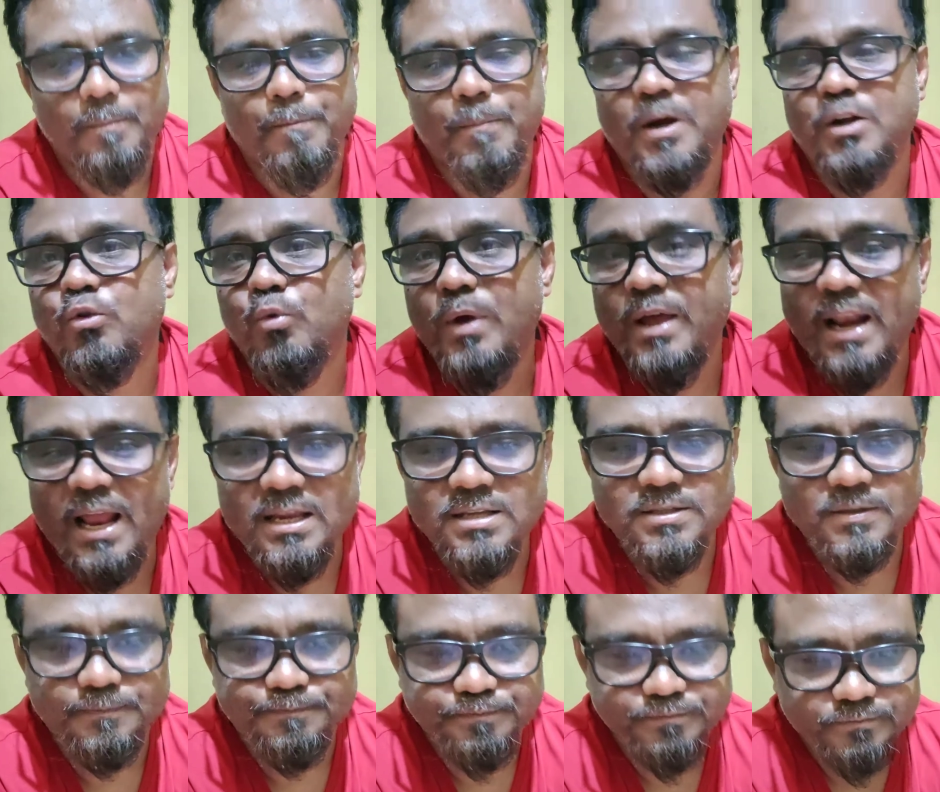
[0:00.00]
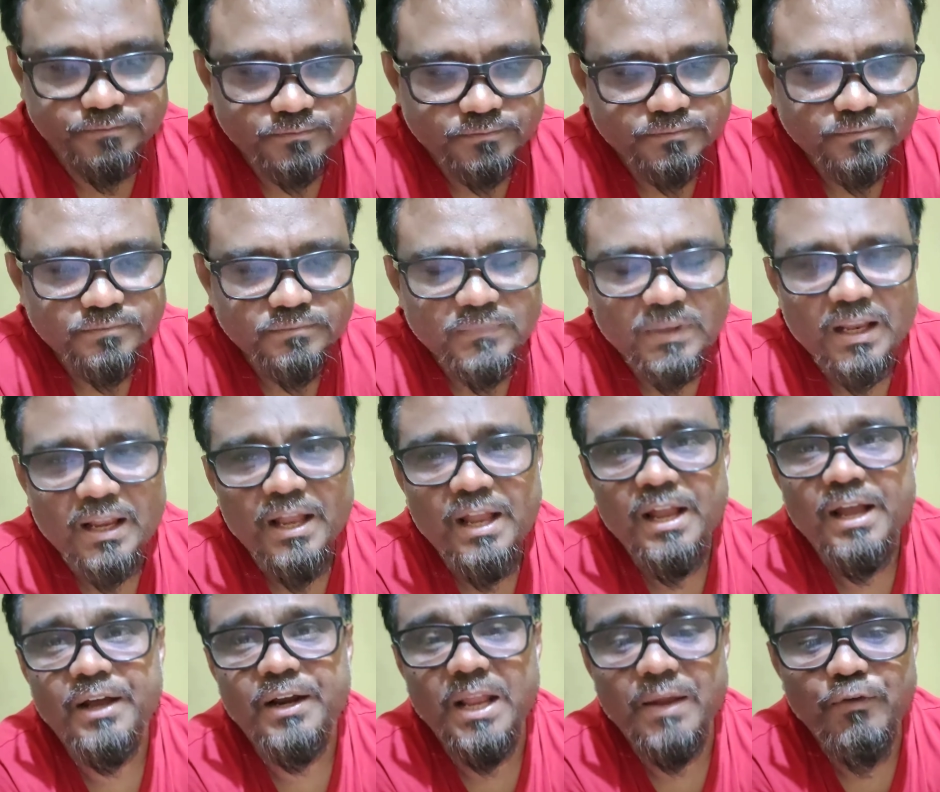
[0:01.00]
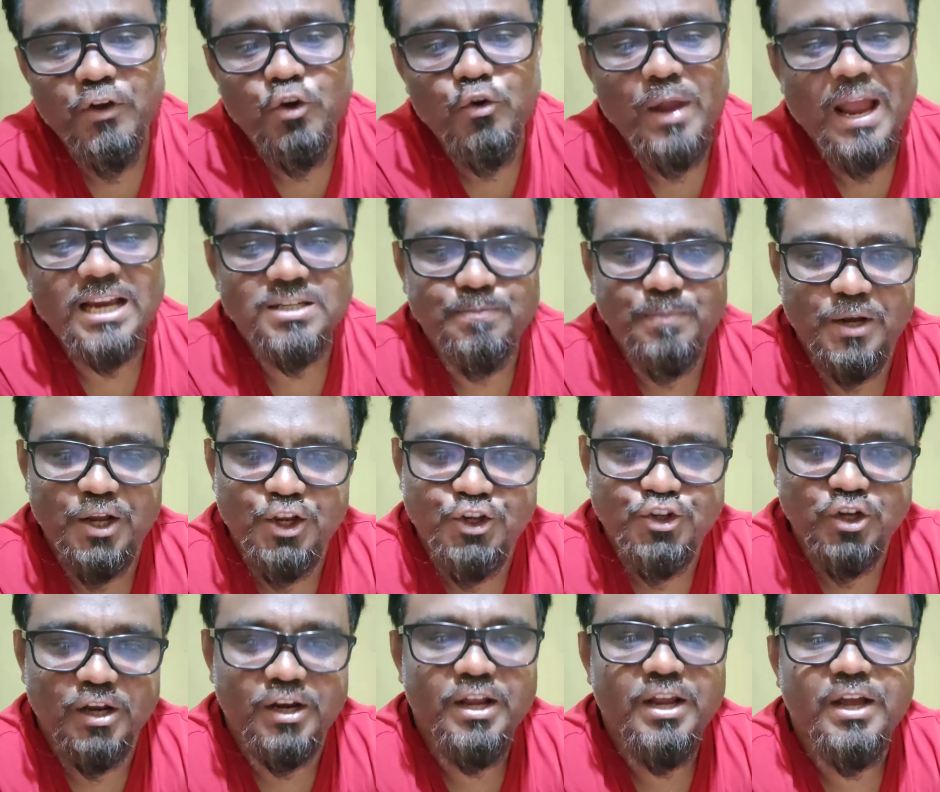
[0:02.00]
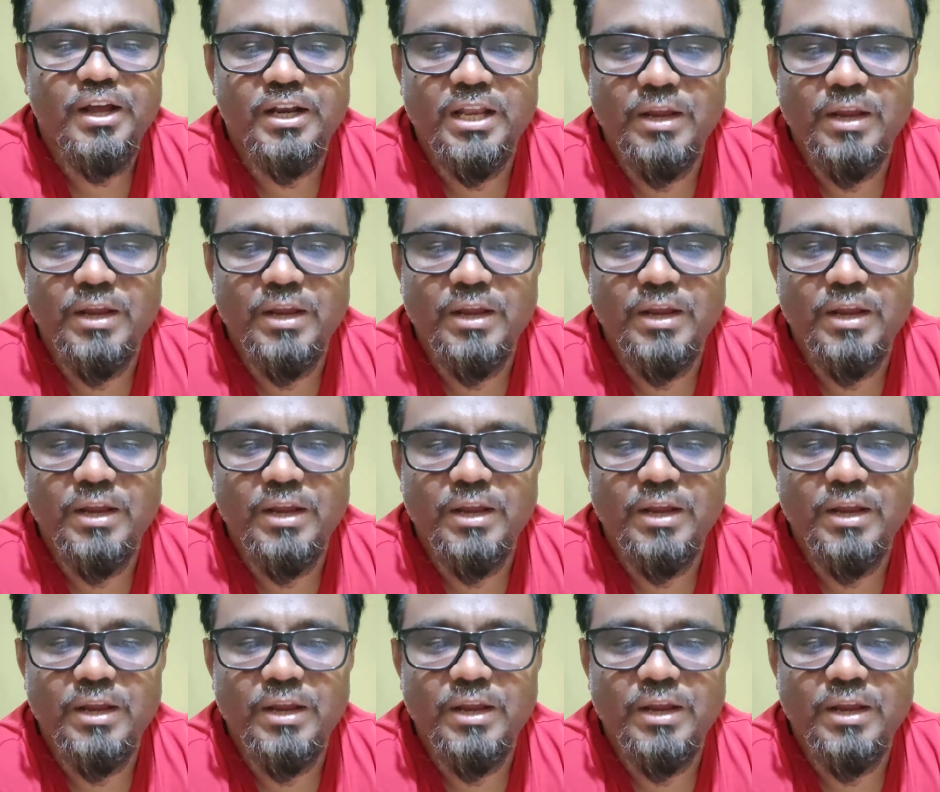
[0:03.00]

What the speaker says: But whereas revenue expenditure